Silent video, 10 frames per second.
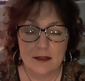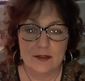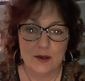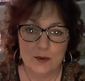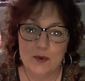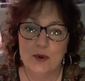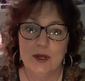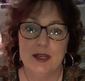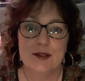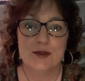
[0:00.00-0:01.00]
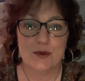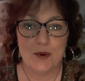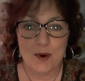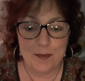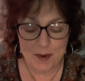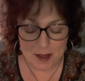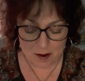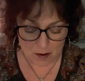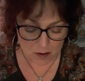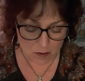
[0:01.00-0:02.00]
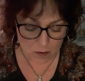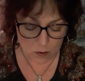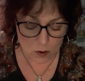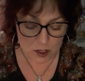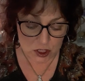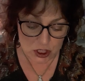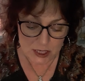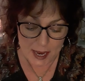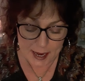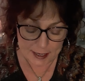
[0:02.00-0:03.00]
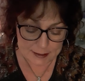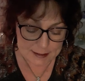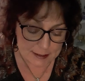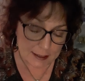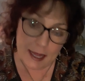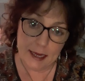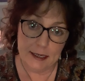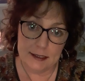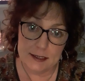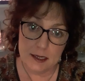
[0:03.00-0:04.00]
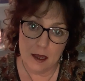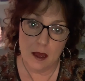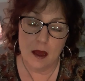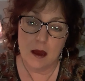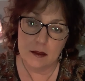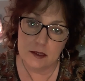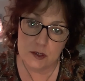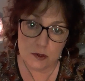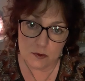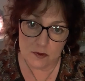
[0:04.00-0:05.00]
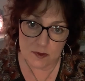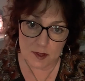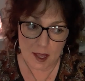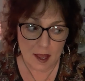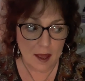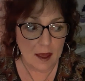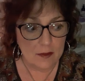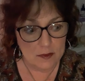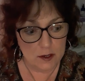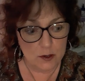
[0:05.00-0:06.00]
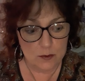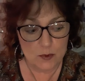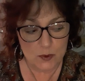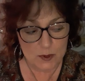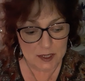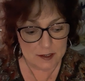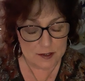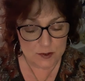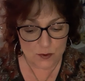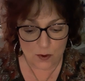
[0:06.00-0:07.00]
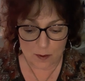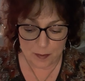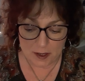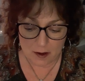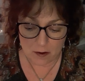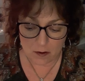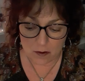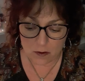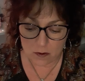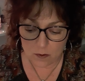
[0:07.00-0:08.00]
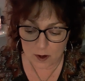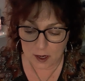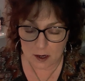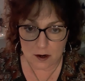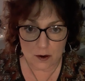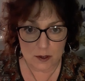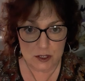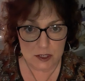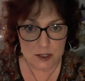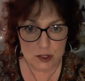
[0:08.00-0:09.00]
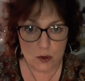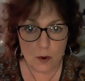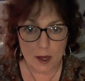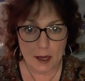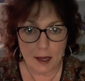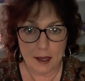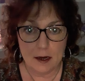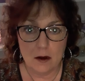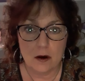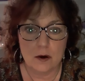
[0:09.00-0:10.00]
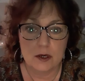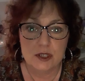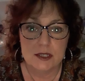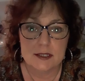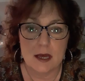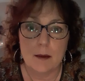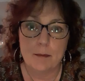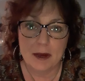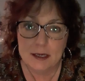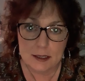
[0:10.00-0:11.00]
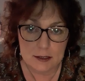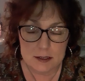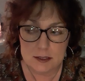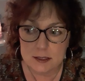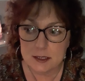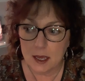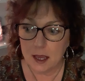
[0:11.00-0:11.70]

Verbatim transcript: The new moon in Scorpio shines light on the truth. The new moon in Scorpio encourages joy. It encourages abundance.